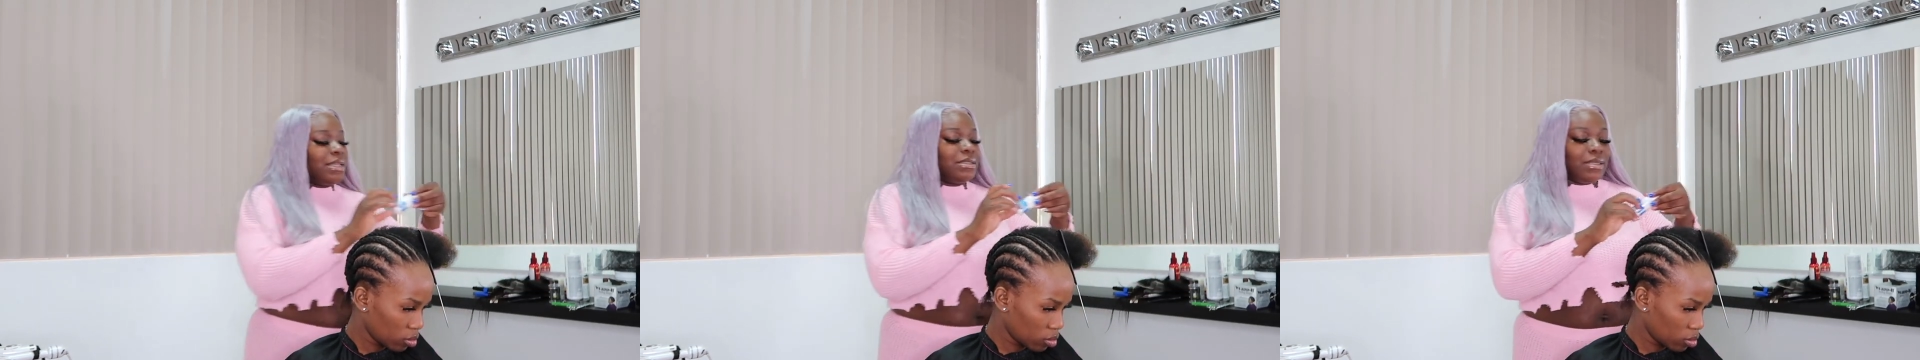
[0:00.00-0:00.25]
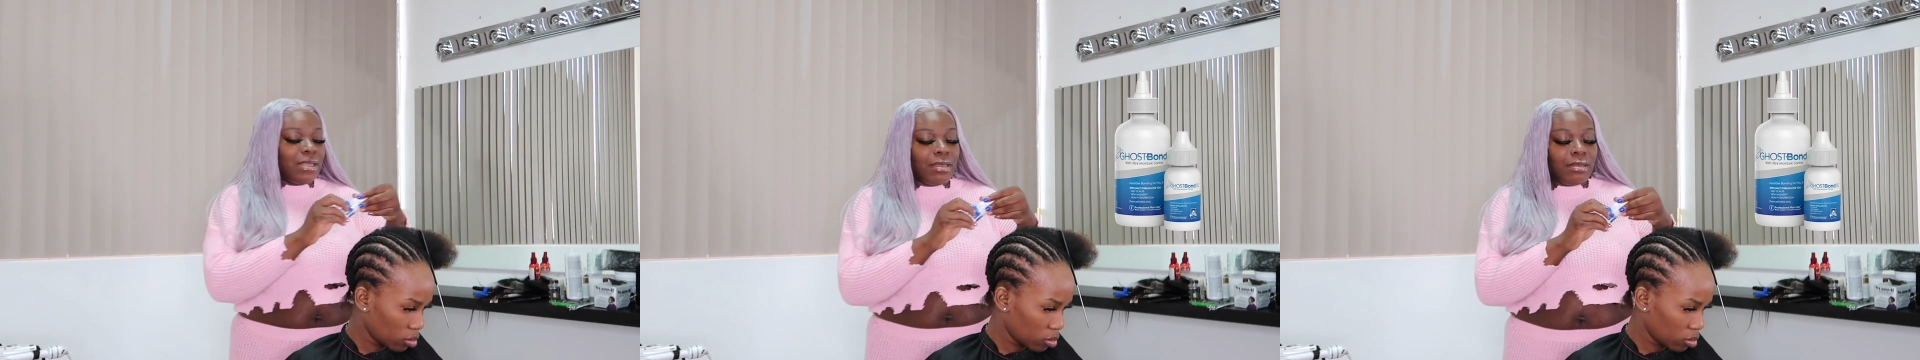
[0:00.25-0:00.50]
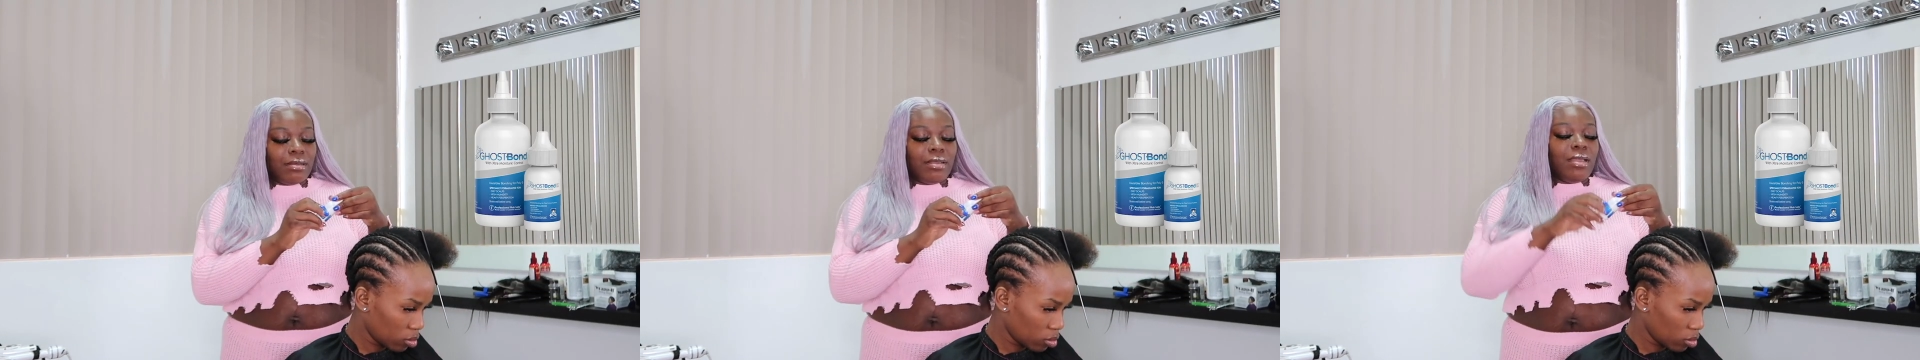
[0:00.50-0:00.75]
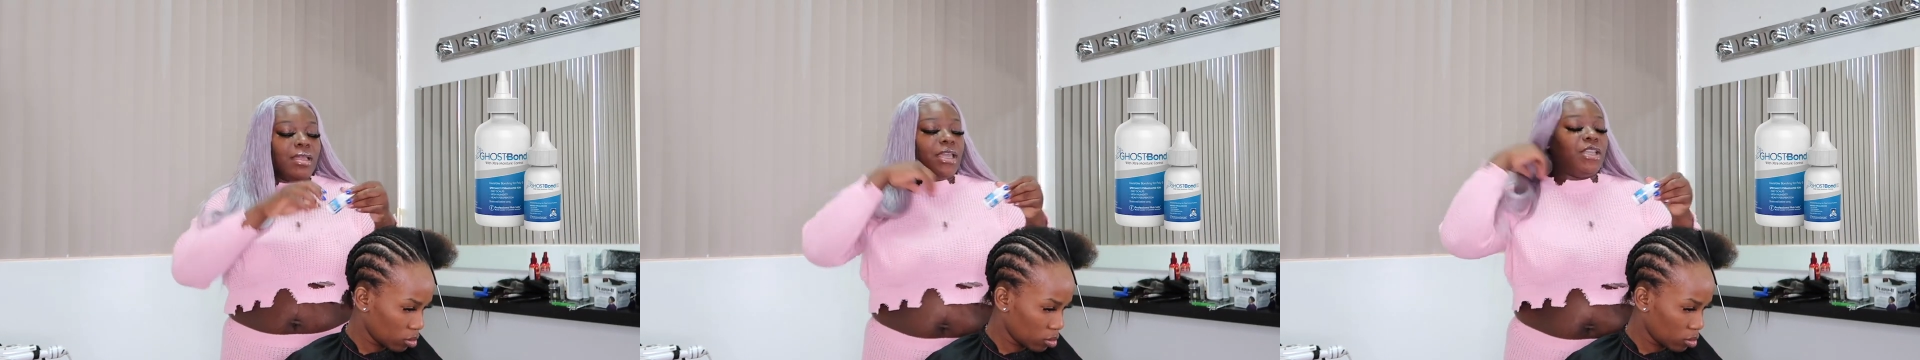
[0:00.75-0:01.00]
Speaker 1: XL.
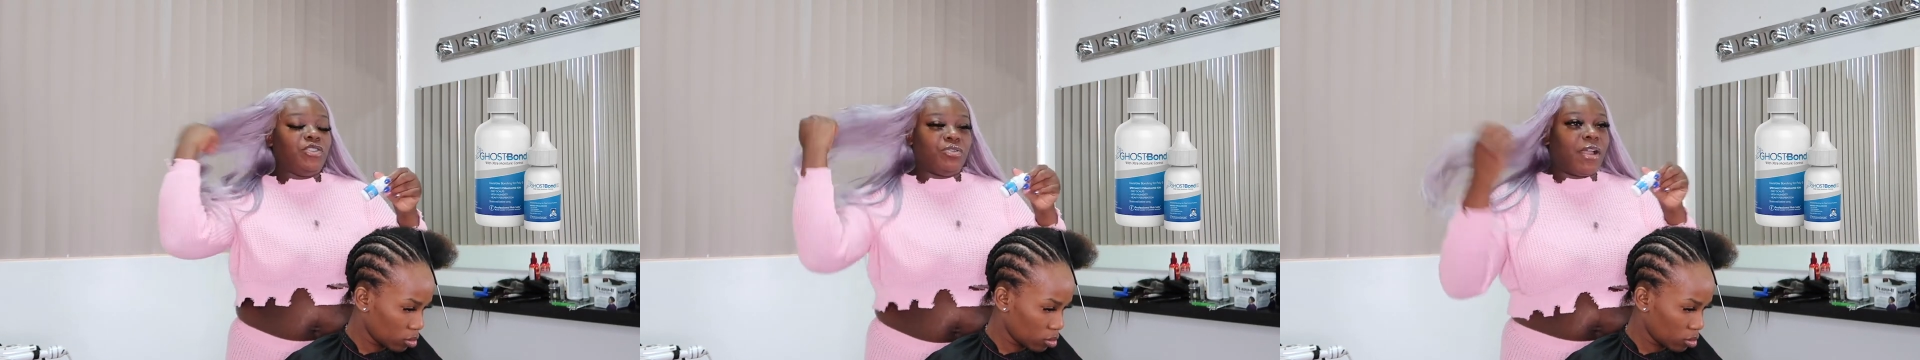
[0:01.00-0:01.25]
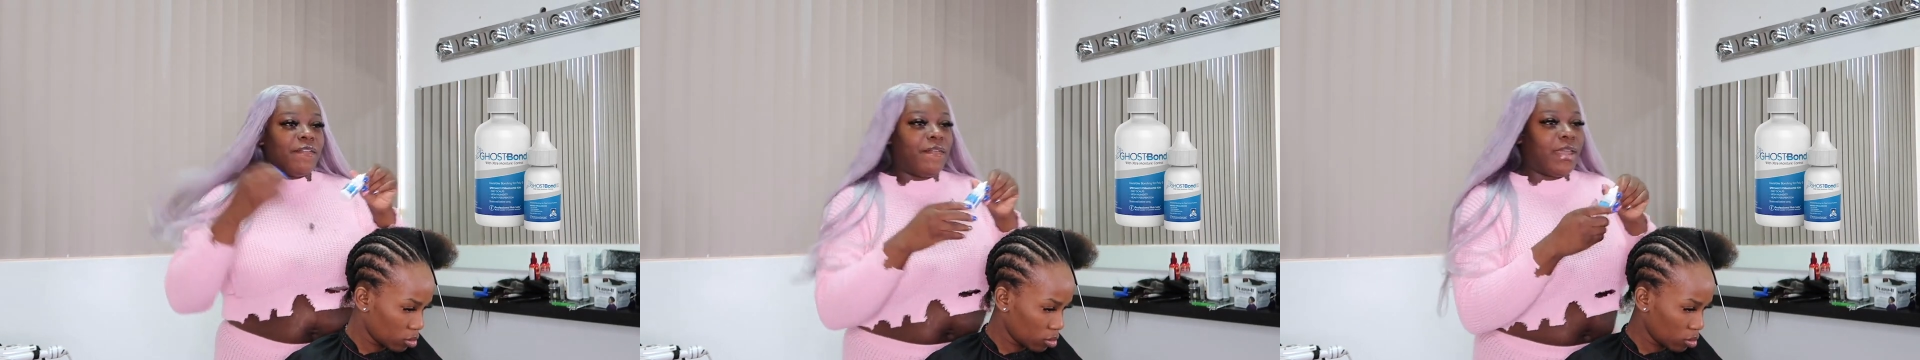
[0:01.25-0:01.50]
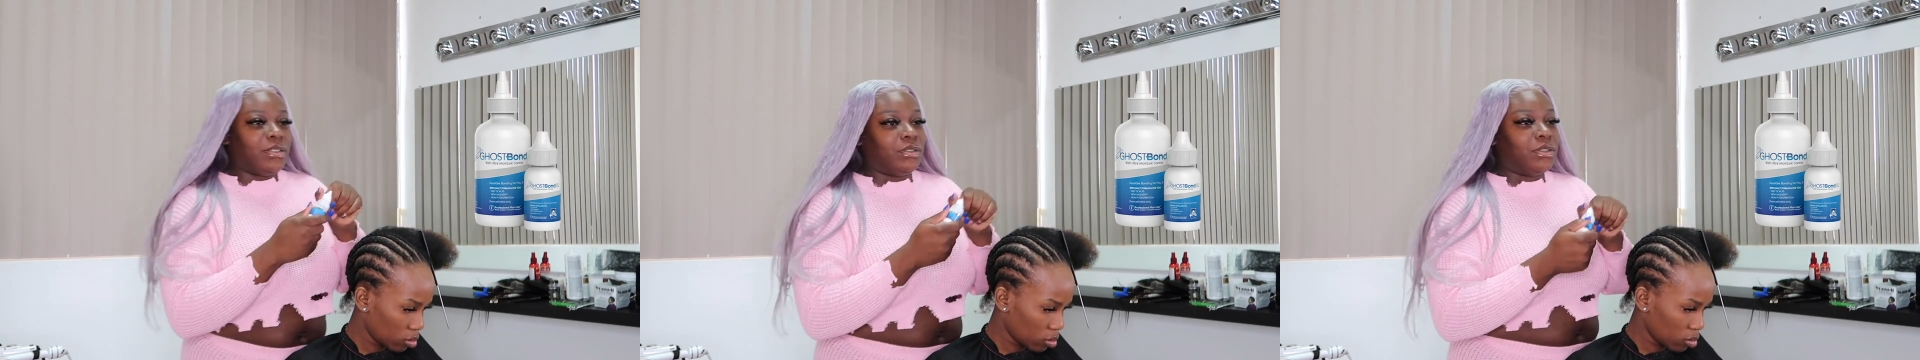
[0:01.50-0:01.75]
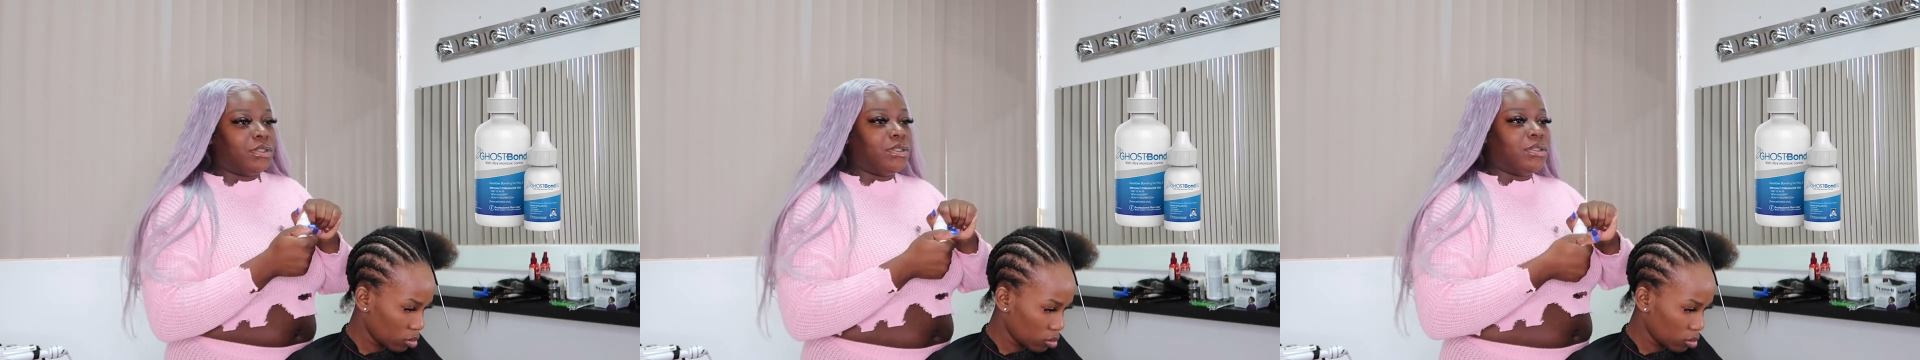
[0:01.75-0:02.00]
It dries
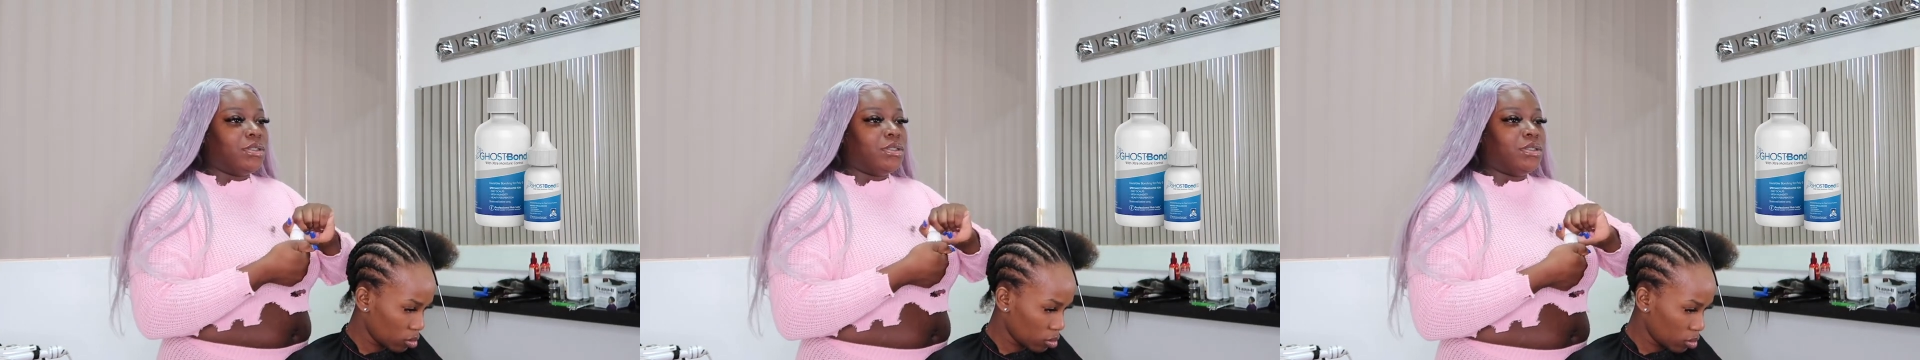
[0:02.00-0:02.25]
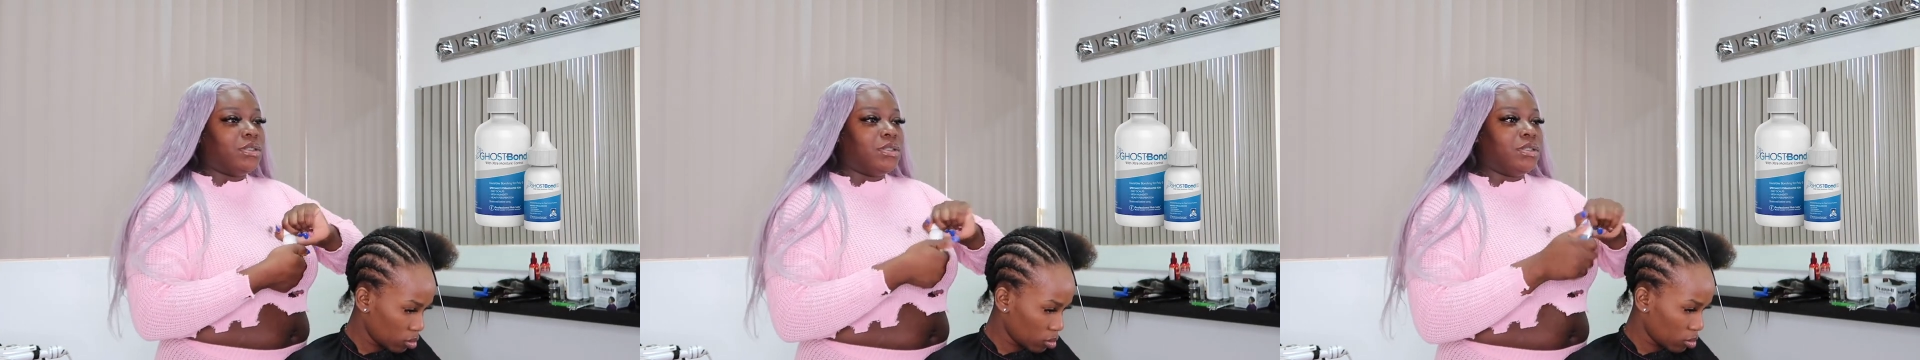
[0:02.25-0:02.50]
faster. Yeah.